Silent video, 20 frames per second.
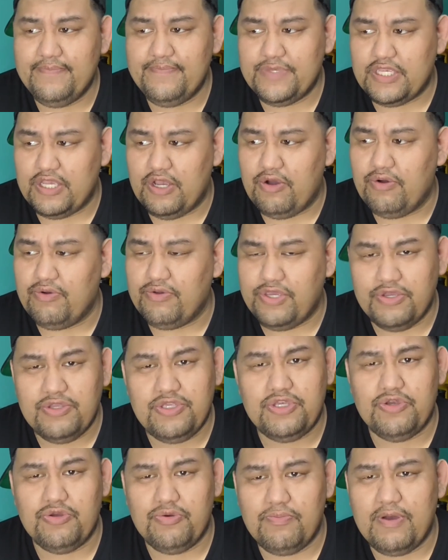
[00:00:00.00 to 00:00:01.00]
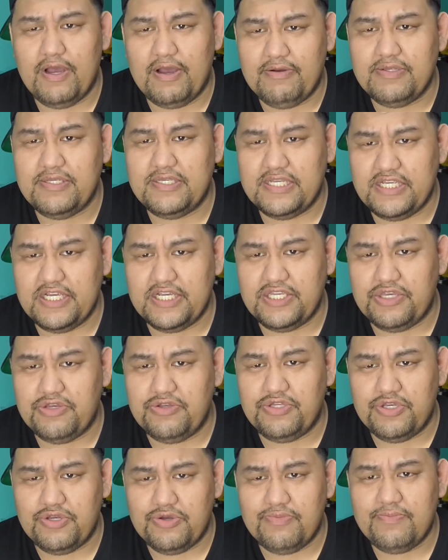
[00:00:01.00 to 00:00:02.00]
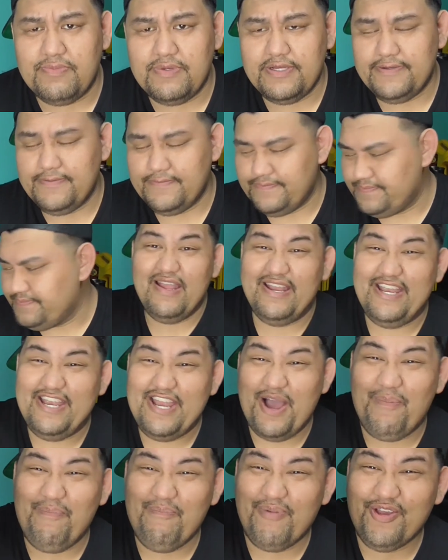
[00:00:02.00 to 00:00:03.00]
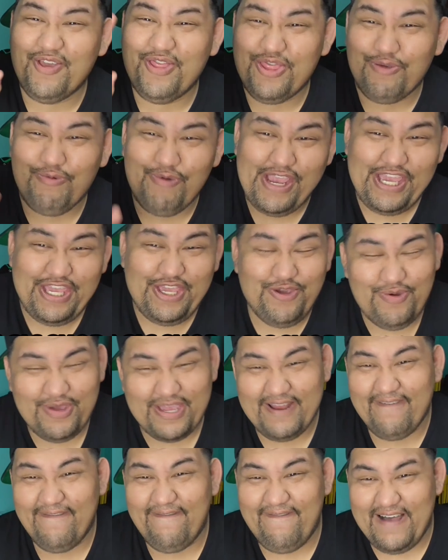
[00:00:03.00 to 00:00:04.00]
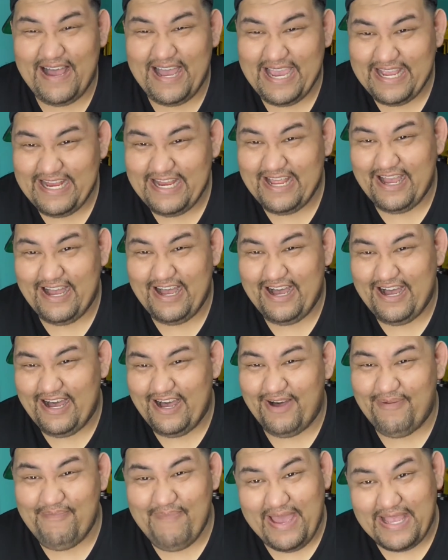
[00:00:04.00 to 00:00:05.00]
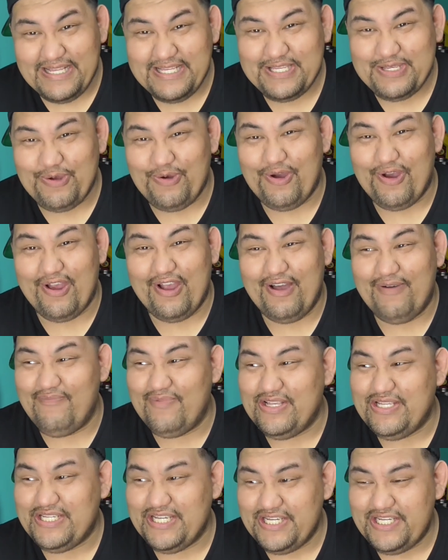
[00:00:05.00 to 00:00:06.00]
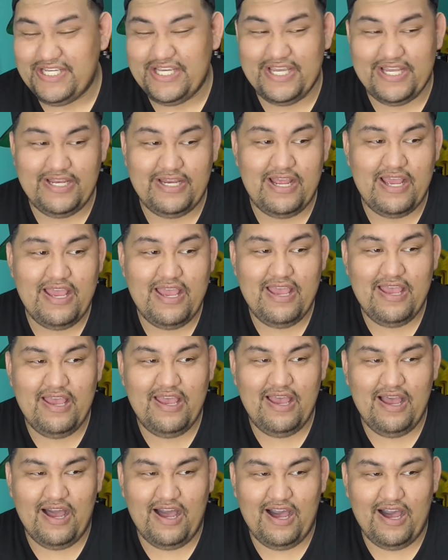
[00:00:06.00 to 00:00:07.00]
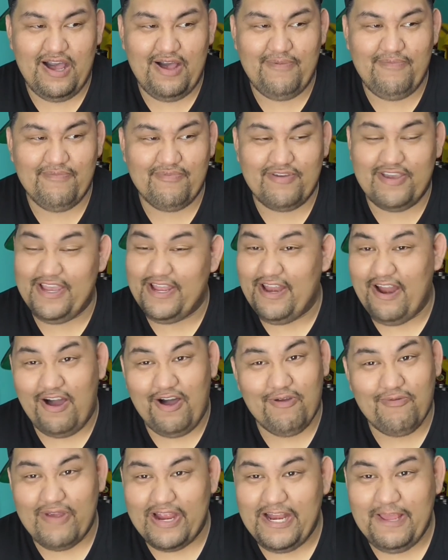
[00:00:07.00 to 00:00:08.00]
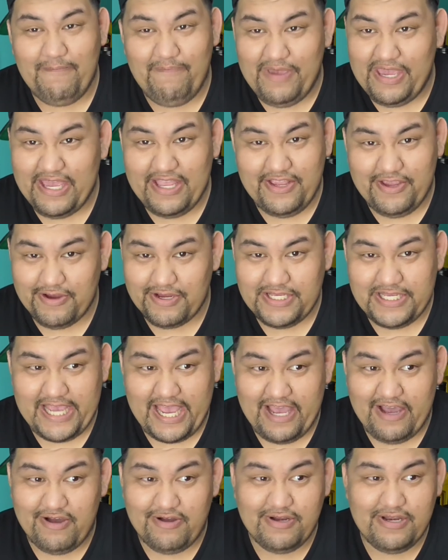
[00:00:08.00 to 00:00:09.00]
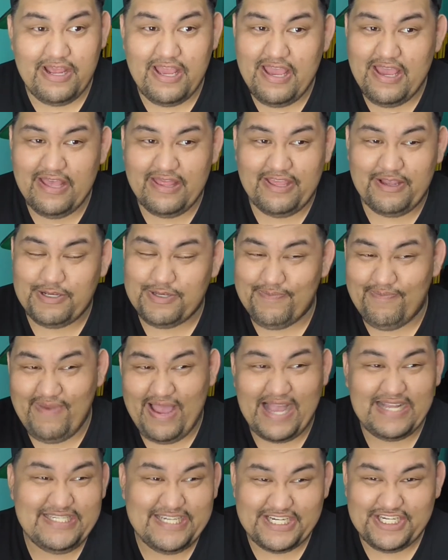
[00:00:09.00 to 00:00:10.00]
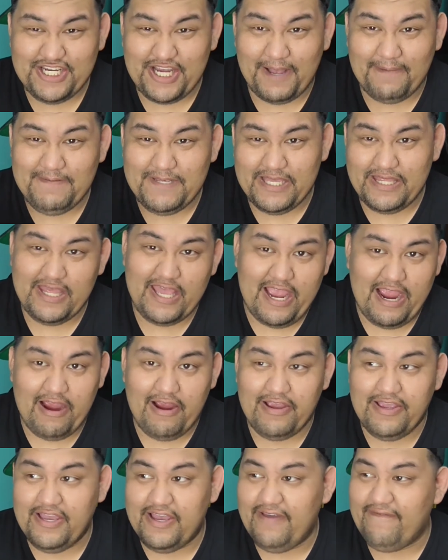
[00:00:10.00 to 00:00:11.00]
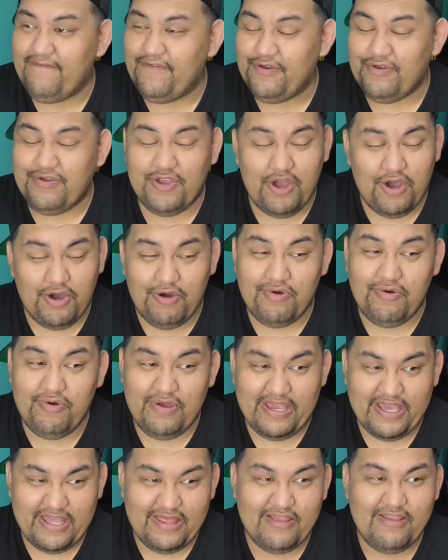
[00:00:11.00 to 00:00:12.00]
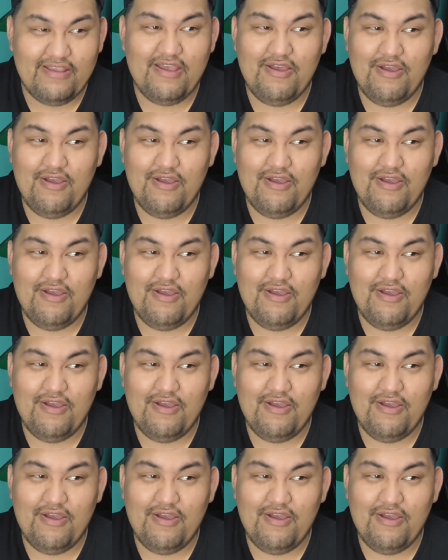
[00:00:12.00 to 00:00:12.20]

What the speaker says: So YouTube, I would suggest YouTube. Number three, you can find a mentor. A magician could already be in your town. There's magic shops in the area. If you go in